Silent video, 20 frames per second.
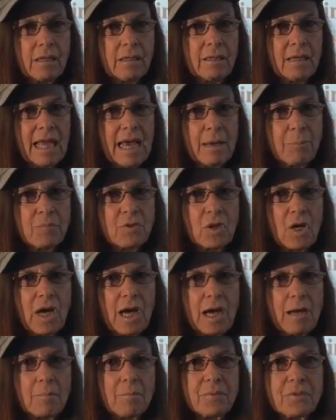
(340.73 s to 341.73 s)
a
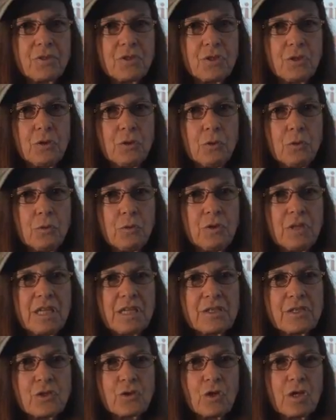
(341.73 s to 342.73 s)
laptop to the
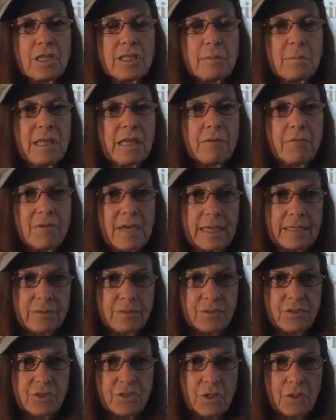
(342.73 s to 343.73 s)
astronomy event.
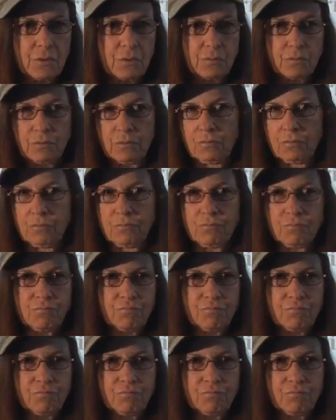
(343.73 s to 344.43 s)
So